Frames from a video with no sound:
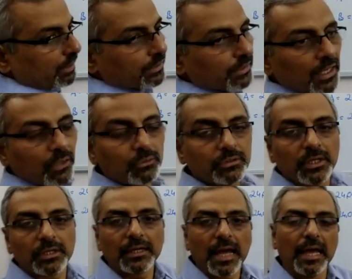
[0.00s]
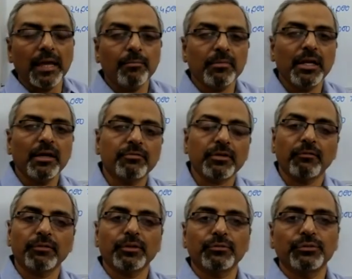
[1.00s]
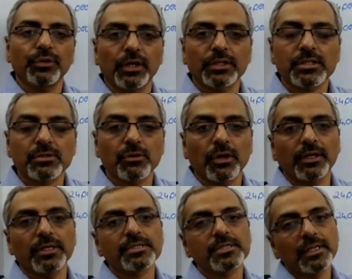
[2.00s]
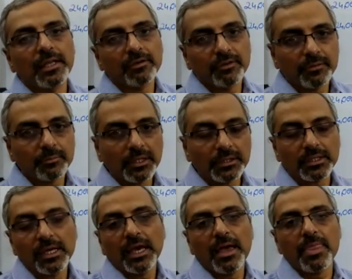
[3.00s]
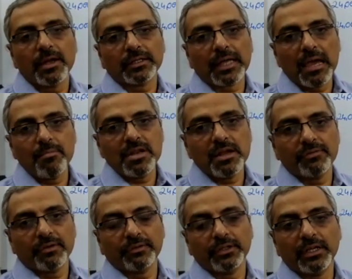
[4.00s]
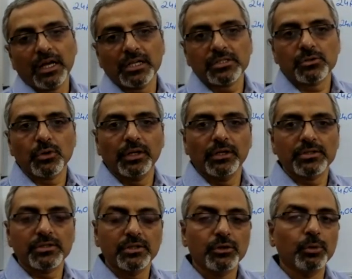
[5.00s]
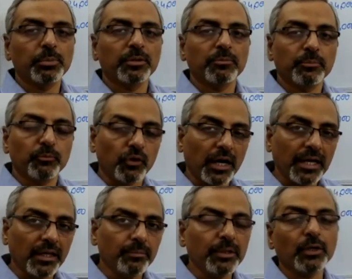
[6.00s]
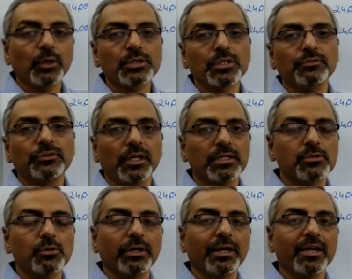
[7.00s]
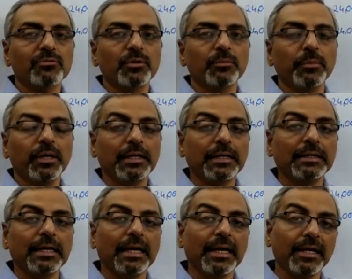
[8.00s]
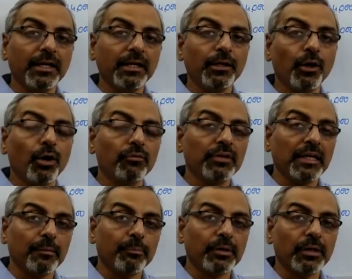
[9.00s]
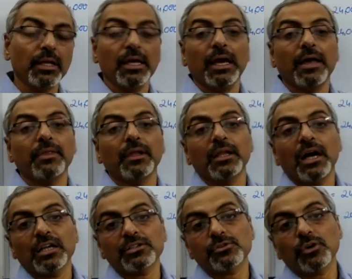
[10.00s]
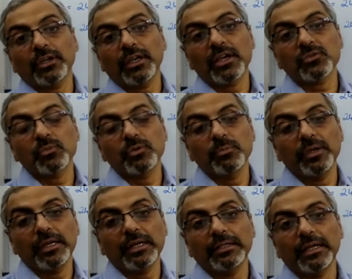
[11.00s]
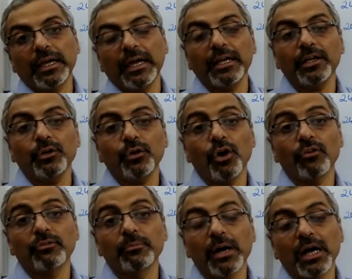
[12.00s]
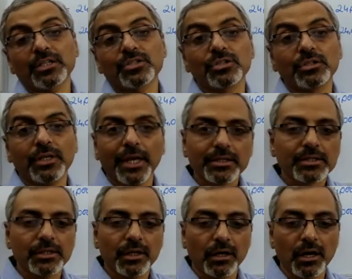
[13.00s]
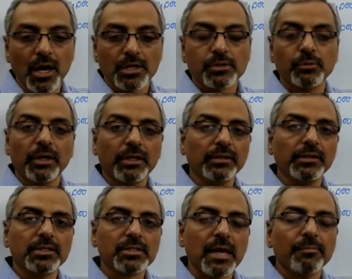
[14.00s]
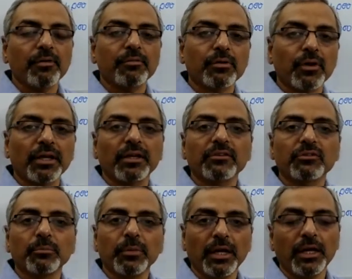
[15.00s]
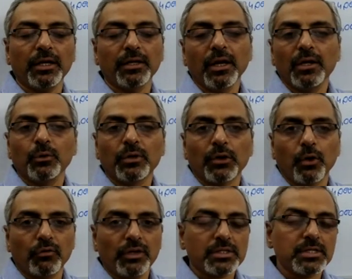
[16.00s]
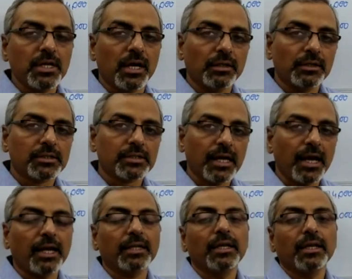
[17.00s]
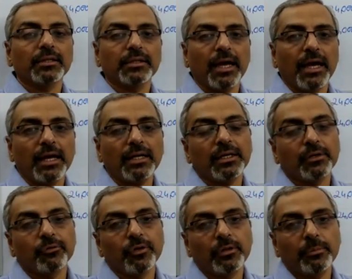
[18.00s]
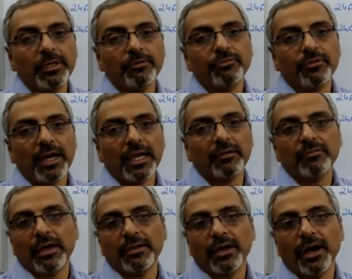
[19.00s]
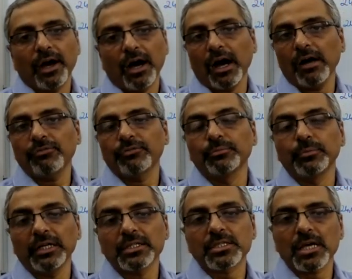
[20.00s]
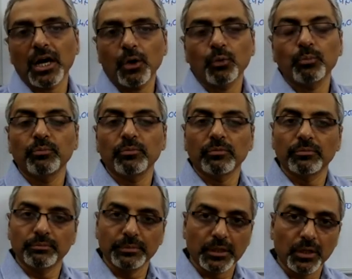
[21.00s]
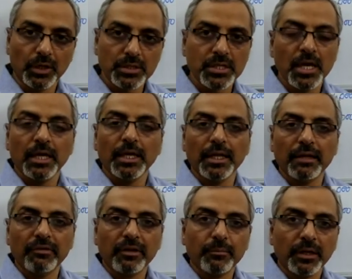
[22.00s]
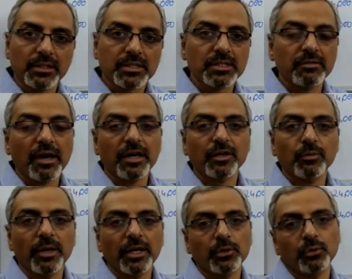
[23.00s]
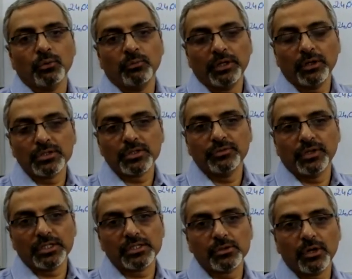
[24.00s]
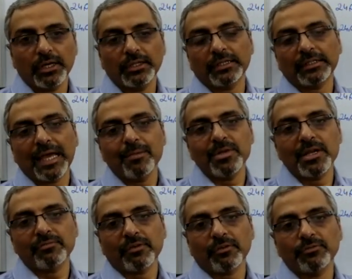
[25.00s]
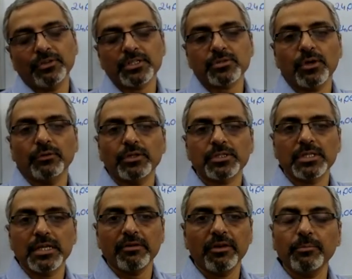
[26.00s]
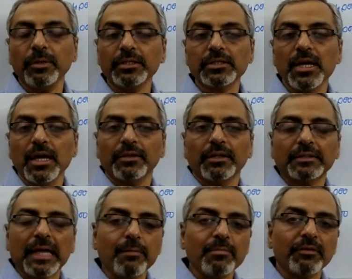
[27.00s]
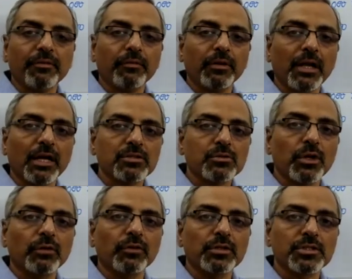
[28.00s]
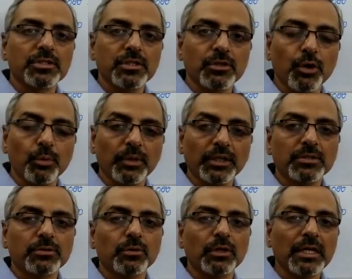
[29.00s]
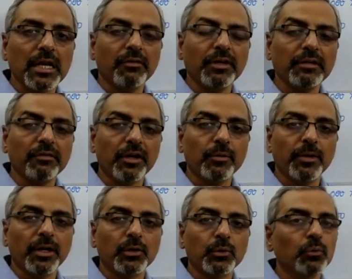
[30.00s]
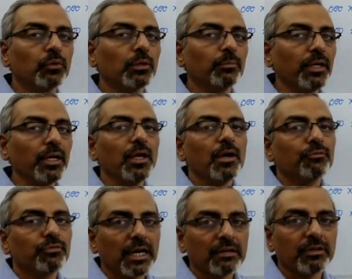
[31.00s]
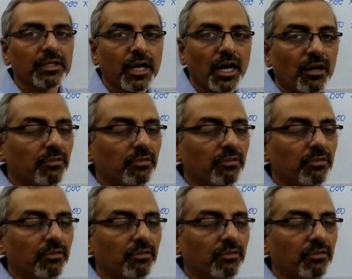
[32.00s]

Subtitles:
Now the time left of the first drawing is 11 months and the time left of the last drawing is 0 month. Why? Because the first drawing has been made at the end of April and the last drawing has been made at the end of March next year. So when this type of drawing is made, you can obviously understand that it will be 5.5 months. How? Because 11 months divided by 2. Because the first drawing, the time left of the first drawing was 11 months. The time left of the last drawing was 0 months. So 11 divided by 2 will be 5.5 months.